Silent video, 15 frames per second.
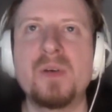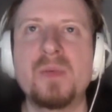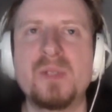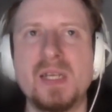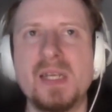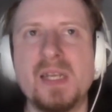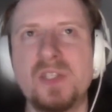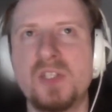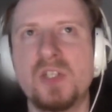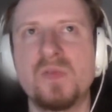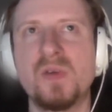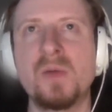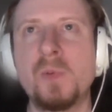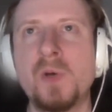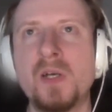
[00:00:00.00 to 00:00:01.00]
It's like, it's just
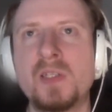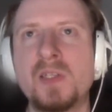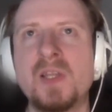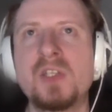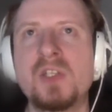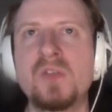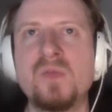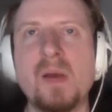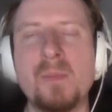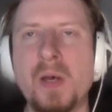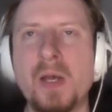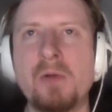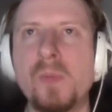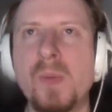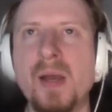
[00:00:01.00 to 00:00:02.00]
vampires, and they just
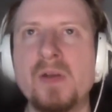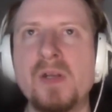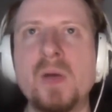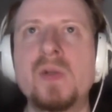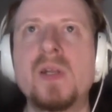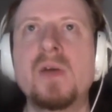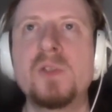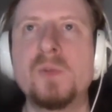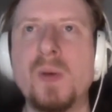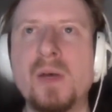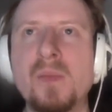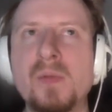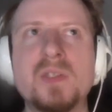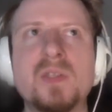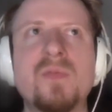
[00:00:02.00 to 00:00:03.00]
vampire about. No one knows about them
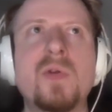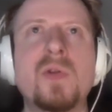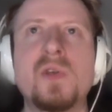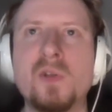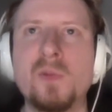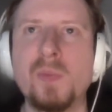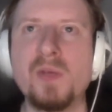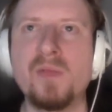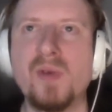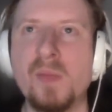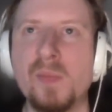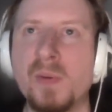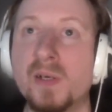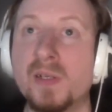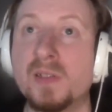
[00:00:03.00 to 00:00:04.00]
because they're very good at being
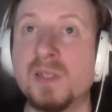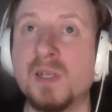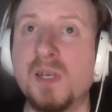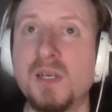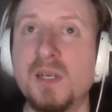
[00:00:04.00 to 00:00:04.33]
vampires.